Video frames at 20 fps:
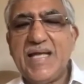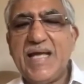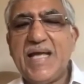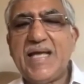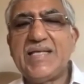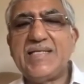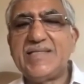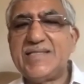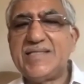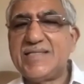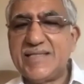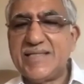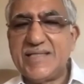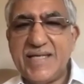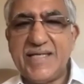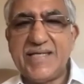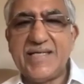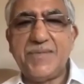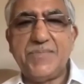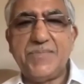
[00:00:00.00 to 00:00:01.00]
And it's a
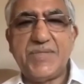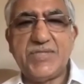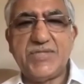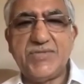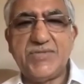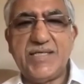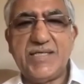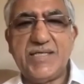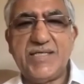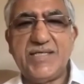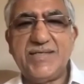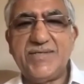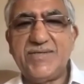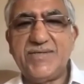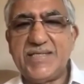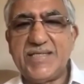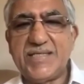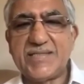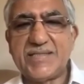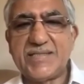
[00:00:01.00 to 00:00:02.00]
great opportunity to
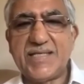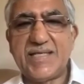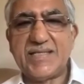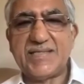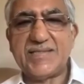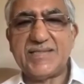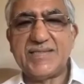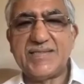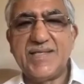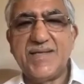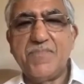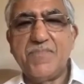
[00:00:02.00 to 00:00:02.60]
discuss,